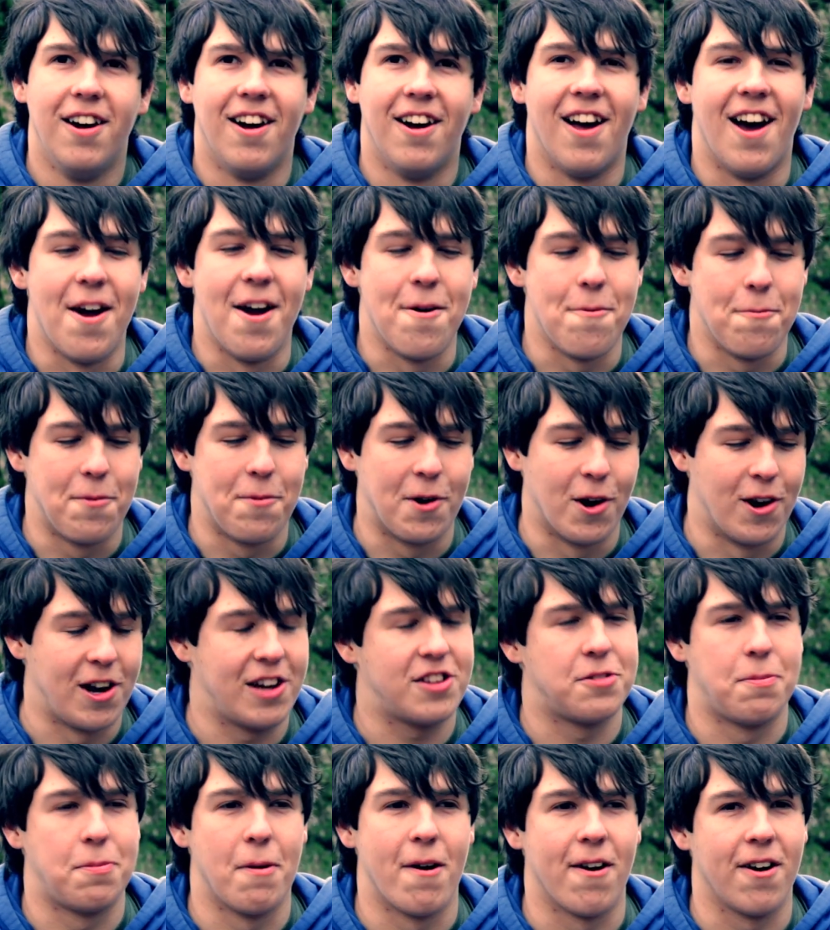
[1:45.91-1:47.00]
Like, we got
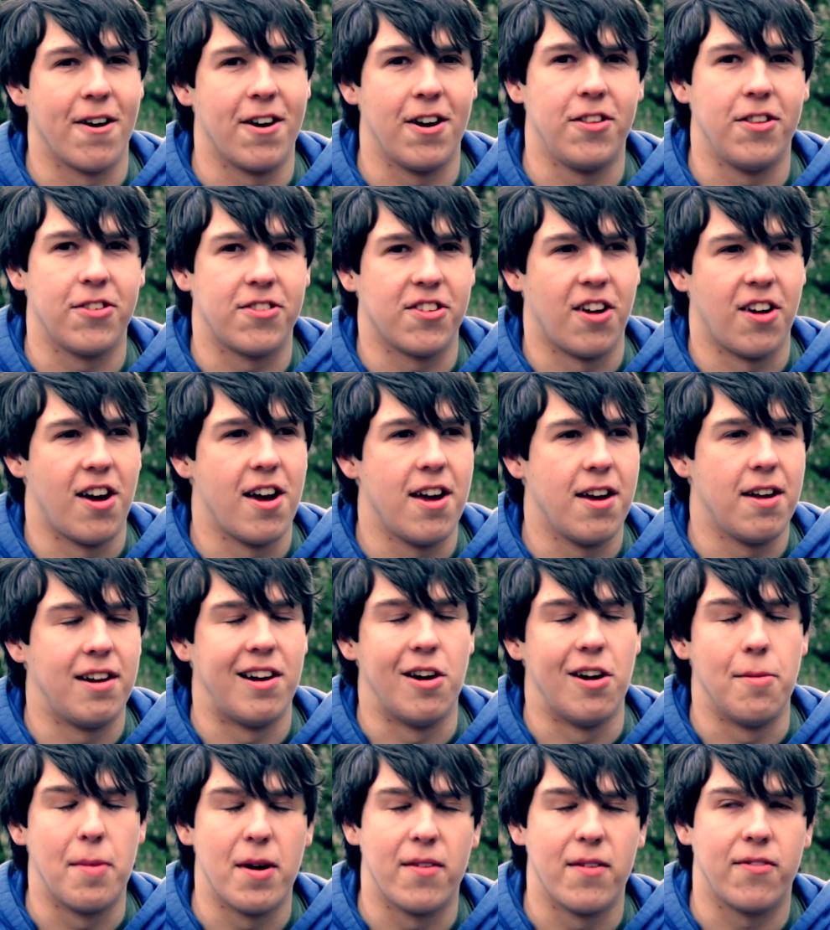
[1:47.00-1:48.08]
experience, like a
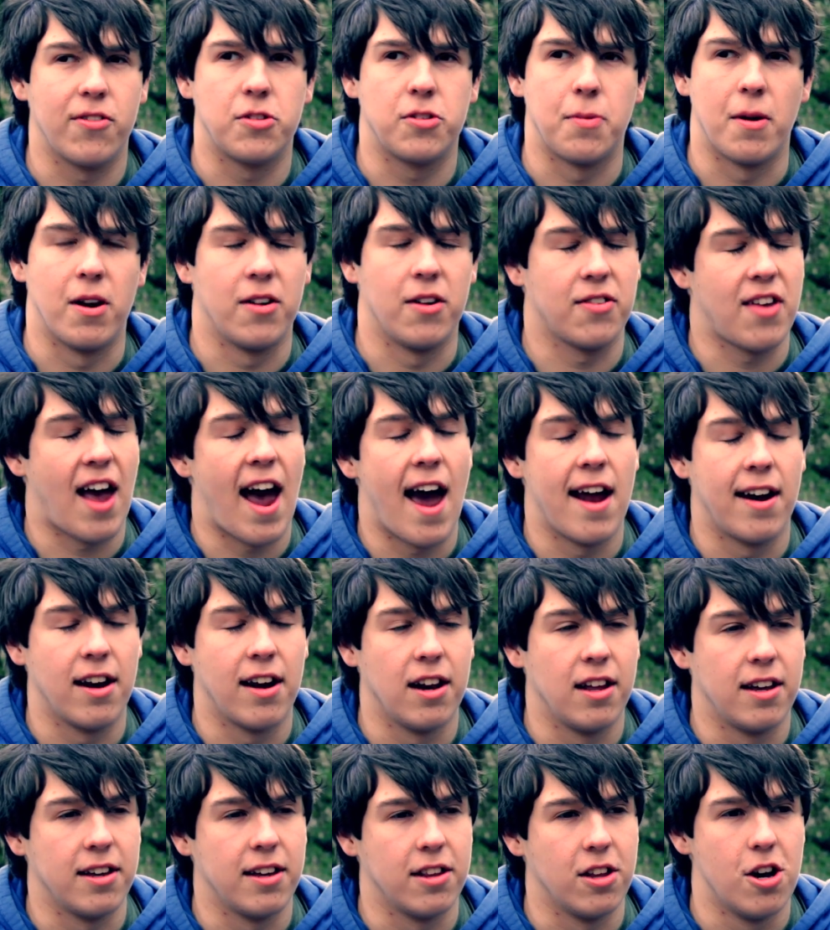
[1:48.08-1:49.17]
little bit of experience
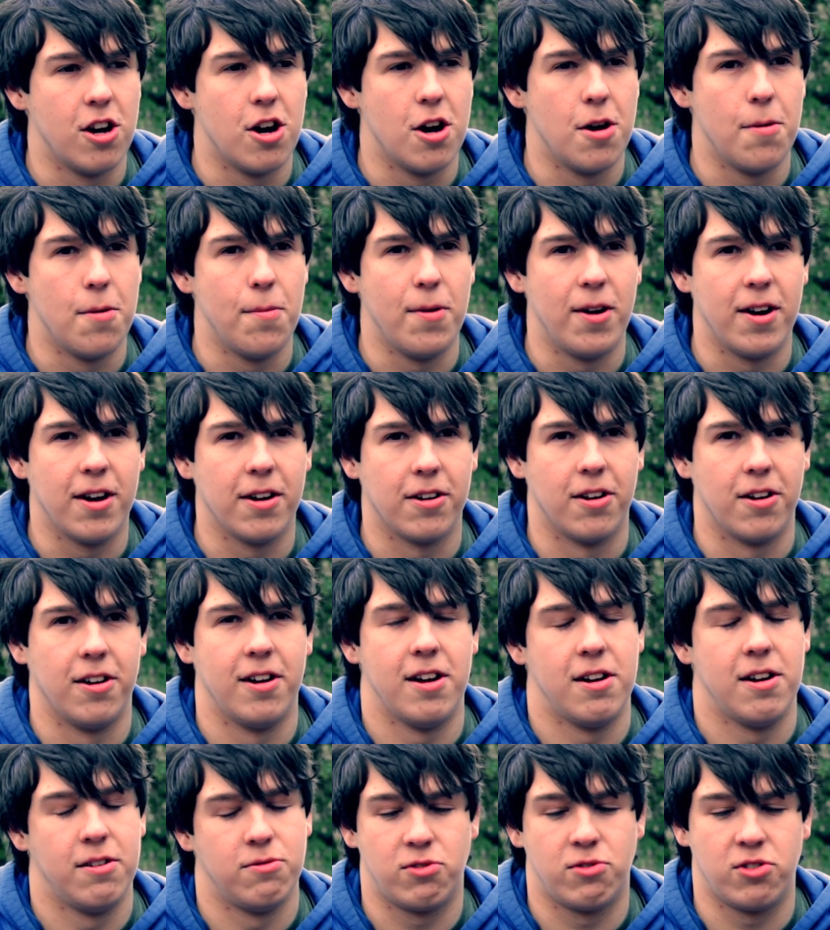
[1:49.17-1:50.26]
handling them, and
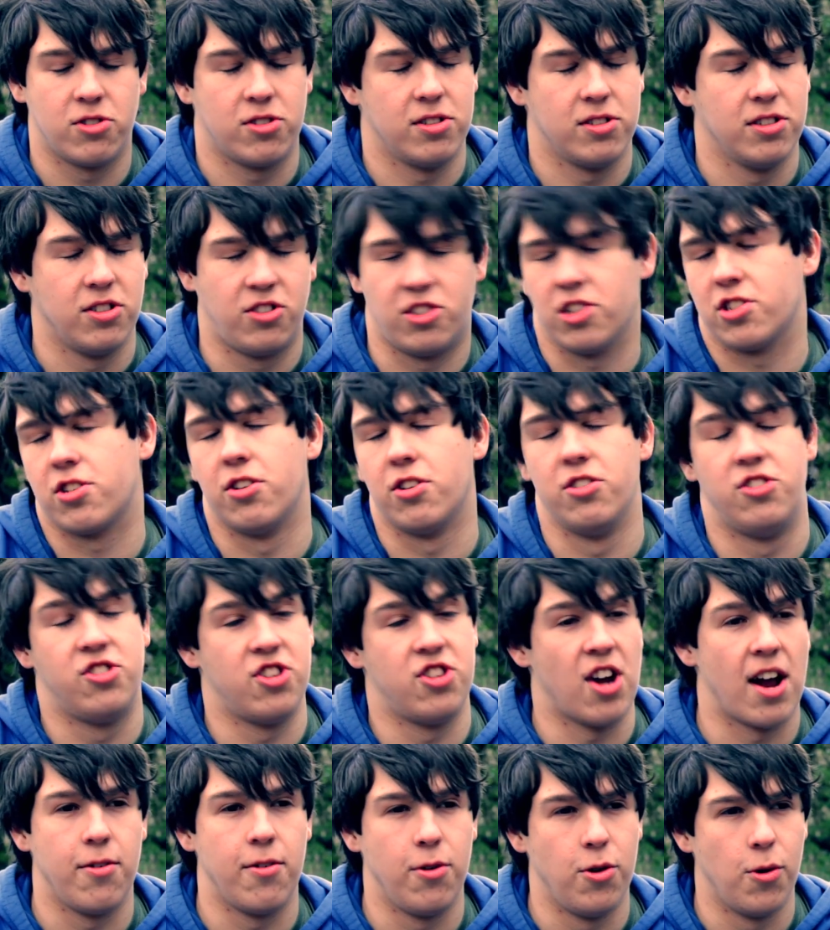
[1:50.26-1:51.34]
like, it was just a
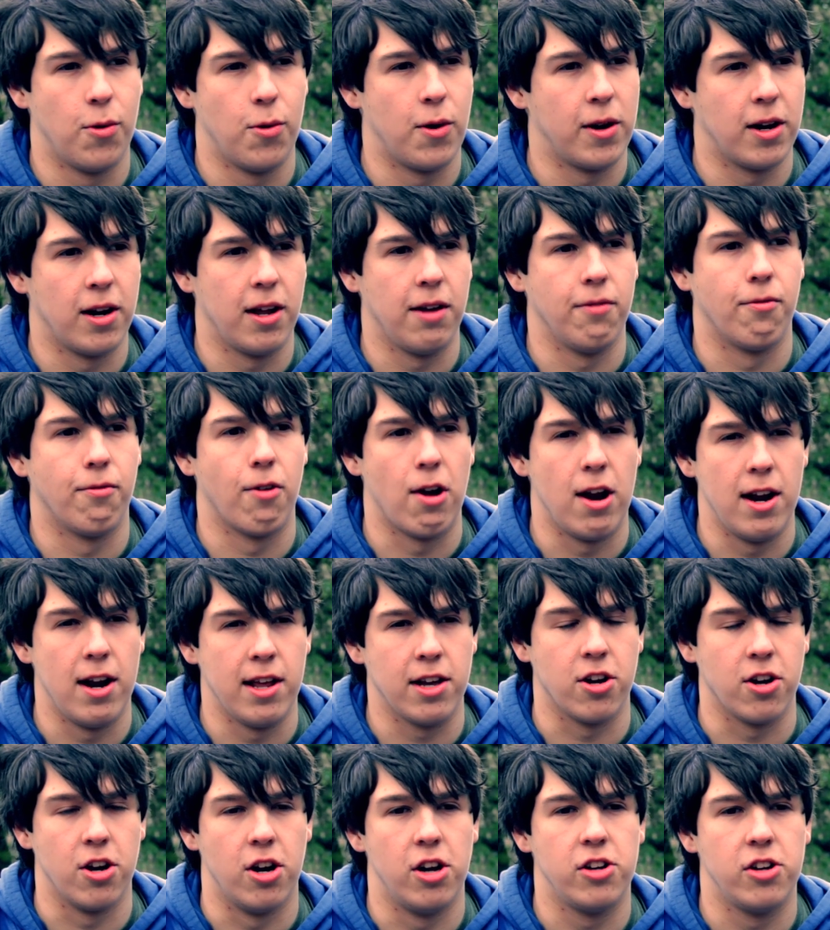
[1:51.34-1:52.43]
genuinely
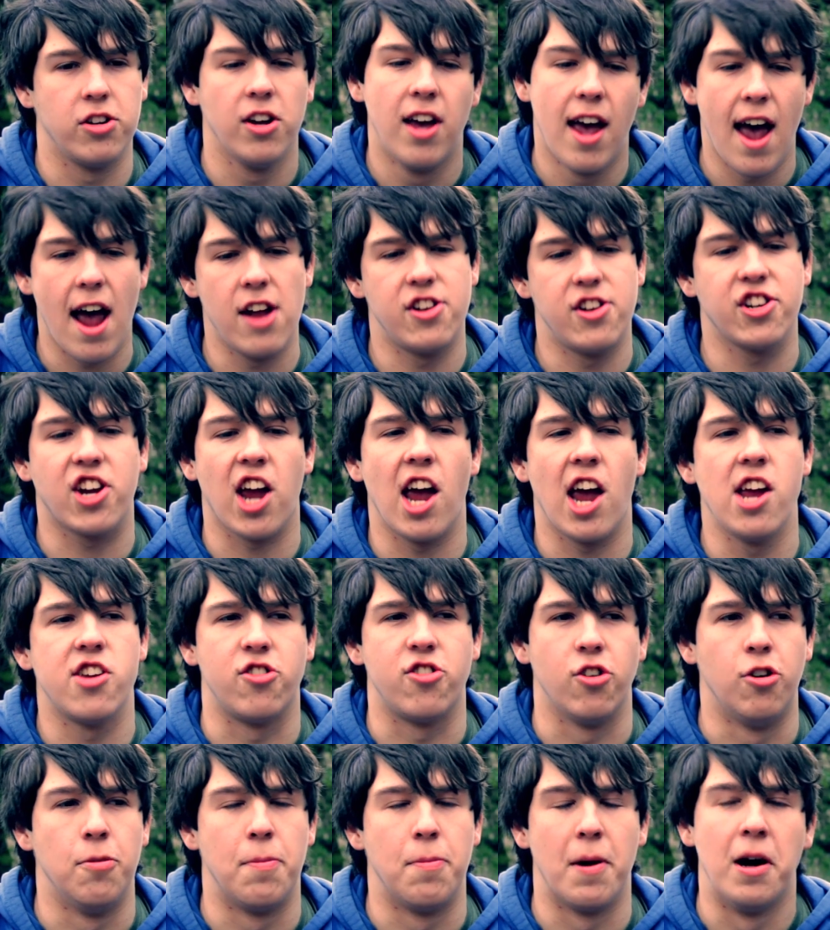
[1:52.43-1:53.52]
really good
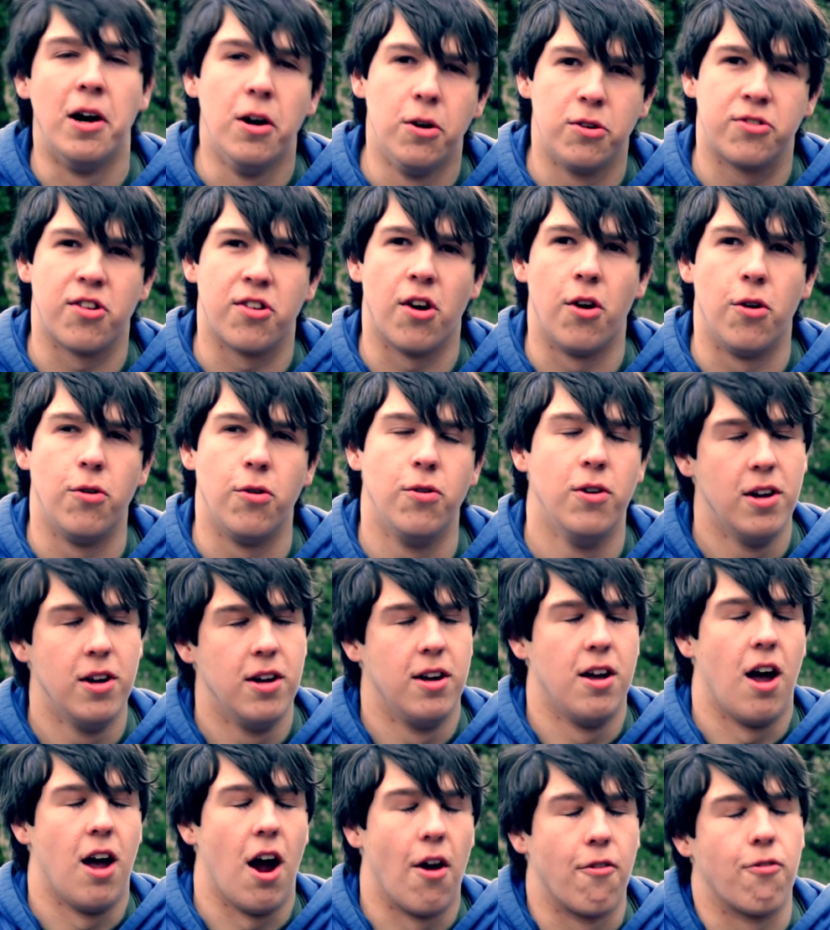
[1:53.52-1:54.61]
educational but also
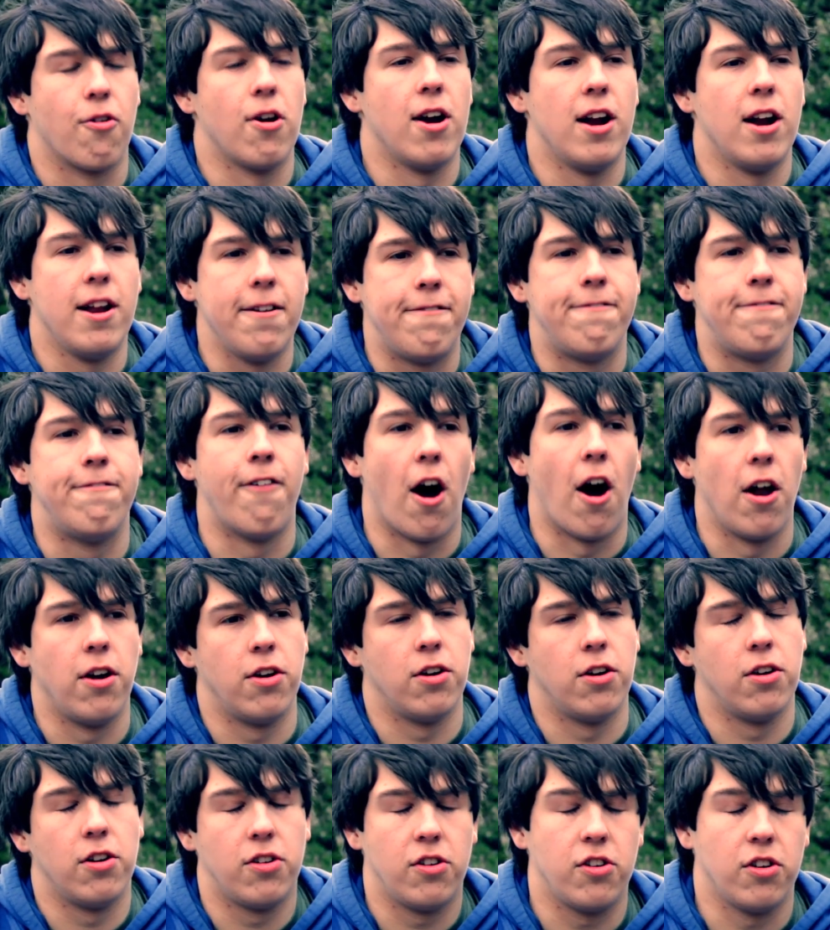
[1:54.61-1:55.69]
a really
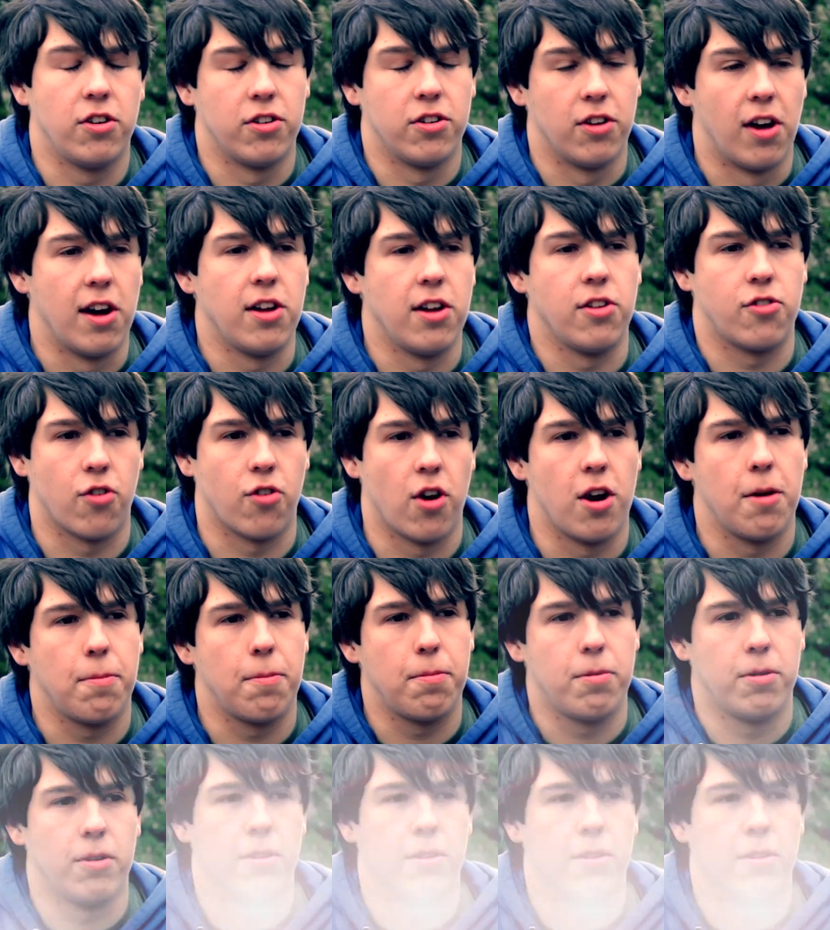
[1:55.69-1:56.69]
fun like trip.